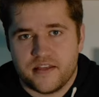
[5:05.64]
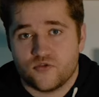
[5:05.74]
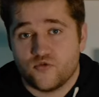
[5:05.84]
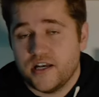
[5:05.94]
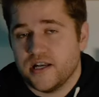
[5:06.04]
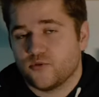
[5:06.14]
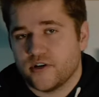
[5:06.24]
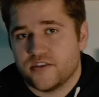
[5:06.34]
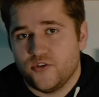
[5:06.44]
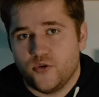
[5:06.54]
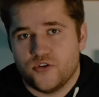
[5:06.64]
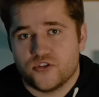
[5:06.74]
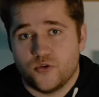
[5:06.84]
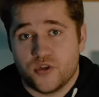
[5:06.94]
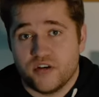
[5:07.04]
I think the real upgrade that you can
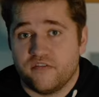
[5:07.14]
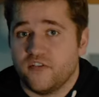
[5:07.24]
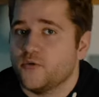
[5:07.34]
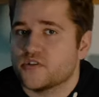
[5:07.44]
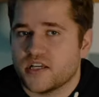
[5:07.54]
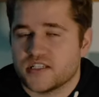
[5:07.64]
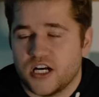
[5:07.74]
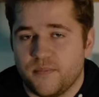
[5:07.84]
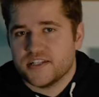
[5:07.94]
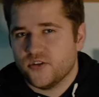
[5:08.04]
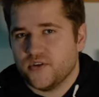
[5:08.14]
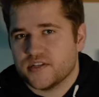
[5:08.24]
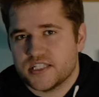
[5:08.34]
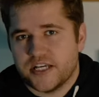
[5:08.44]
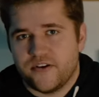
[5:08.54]
do with a phone setup is not
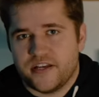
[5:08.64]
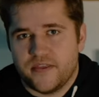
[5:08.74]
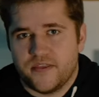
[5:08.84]
necessarily